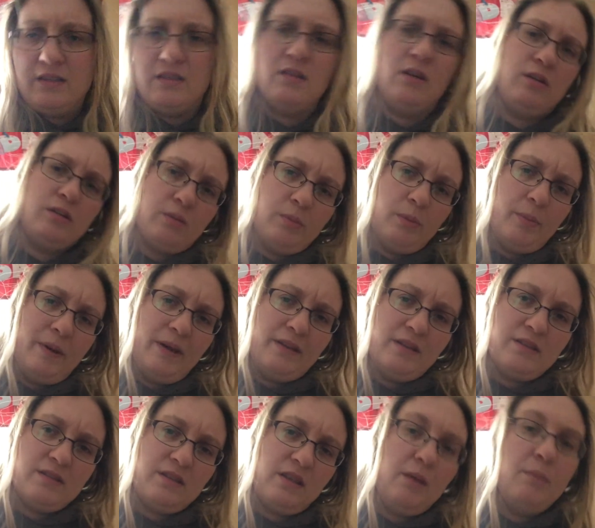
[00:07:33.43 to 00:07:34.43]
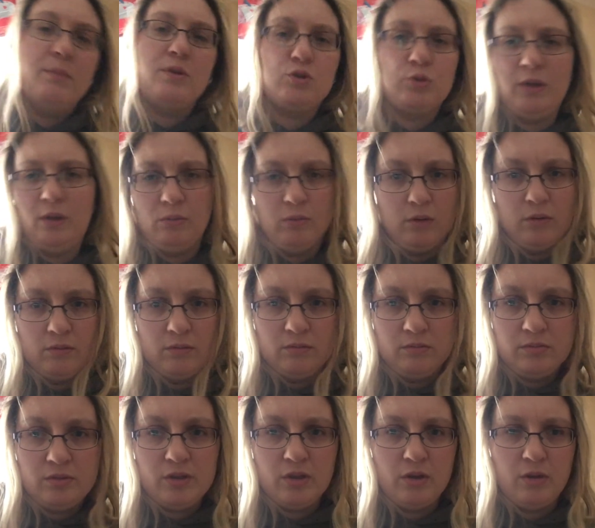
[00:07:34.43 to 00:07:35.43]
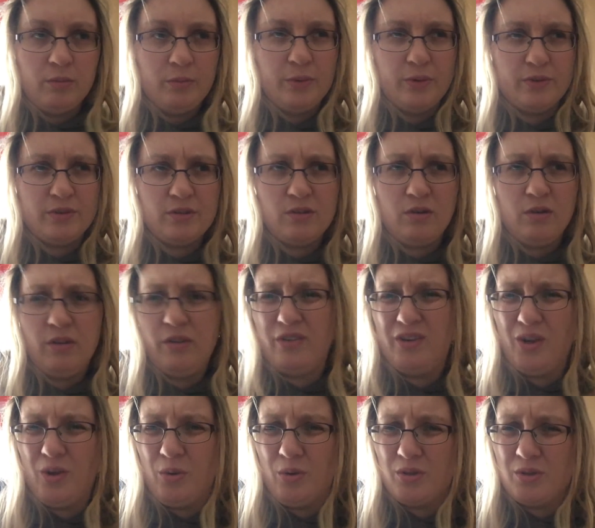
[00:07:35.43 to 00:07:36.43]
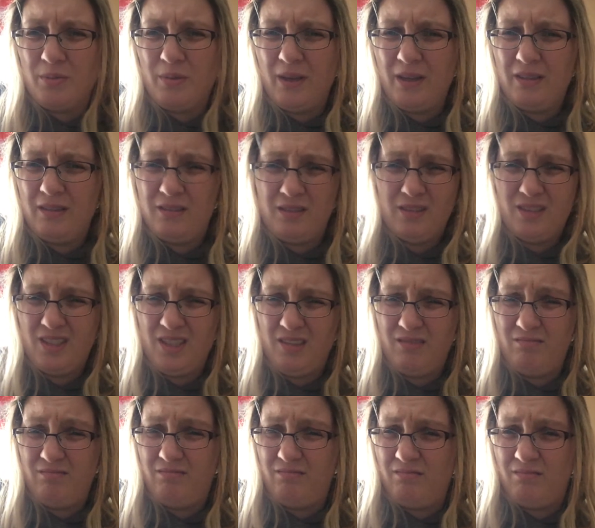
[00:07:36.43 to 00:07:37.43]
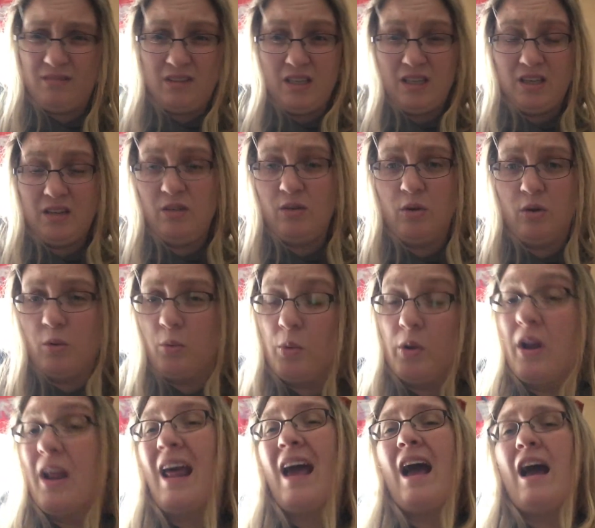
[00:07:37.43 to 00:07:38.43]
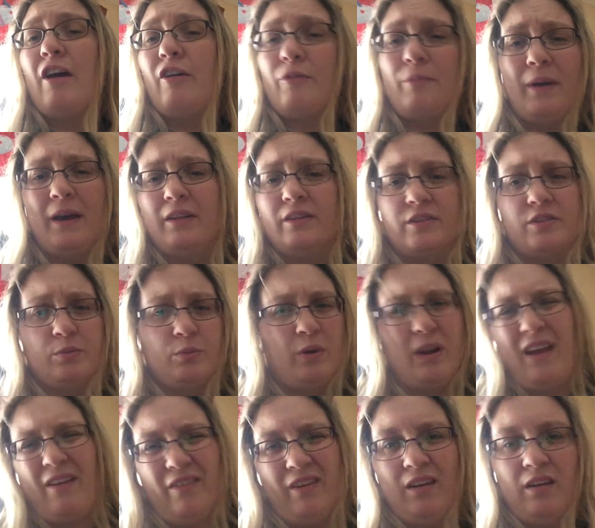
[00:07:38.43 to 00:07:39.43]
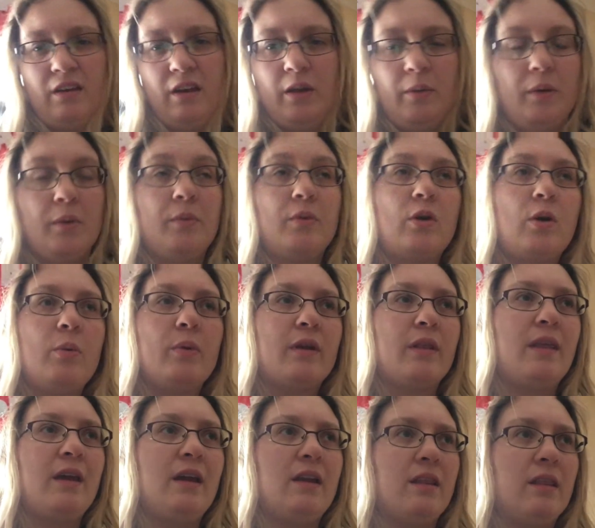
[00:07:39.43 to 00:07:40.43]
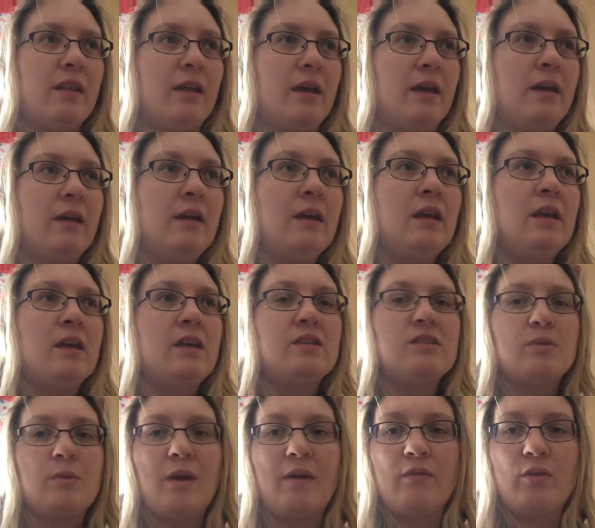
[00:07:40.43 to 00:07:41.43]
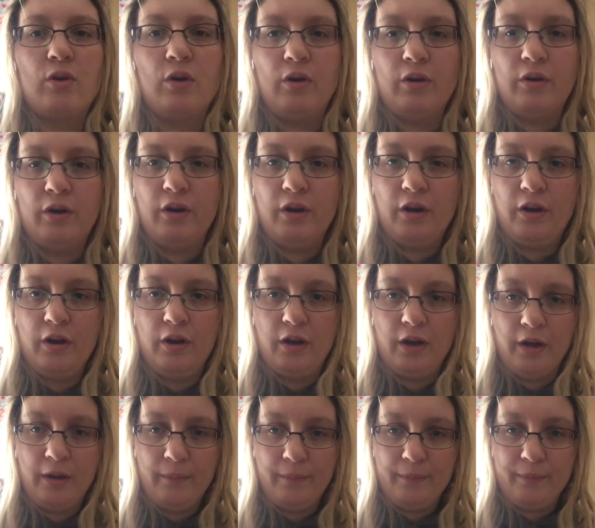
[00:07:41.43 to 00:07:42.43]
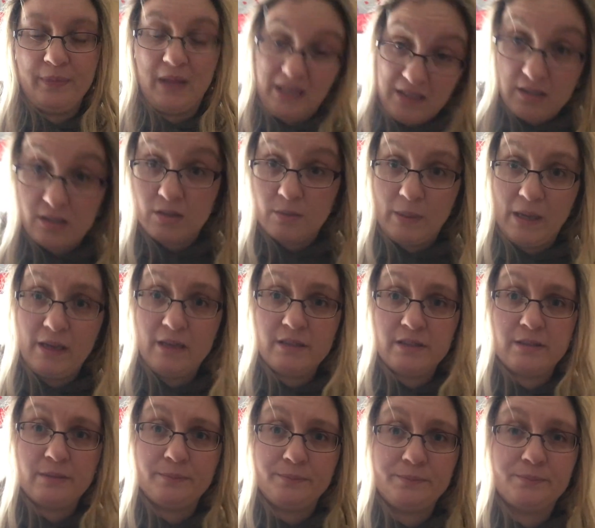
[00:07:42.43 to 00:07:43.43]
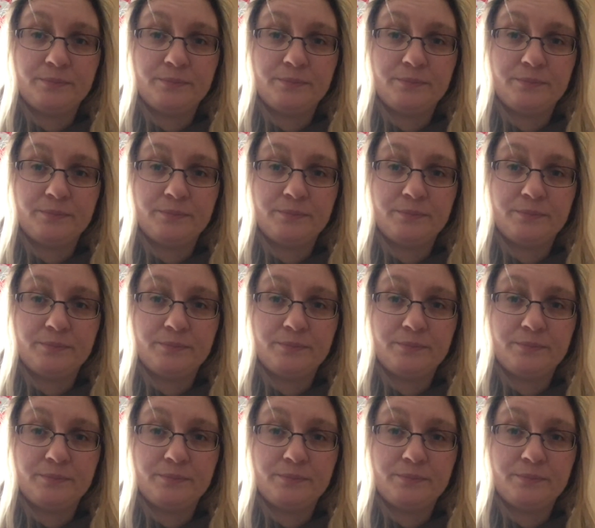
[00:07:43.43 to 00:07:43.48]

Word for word: It's not a double bed. It's the in between one. So what is it called? A three quarter bed? Is it? Or a one and a half bed or whatever. Anyway, we've got one of them there. So we haven't got um, desk space.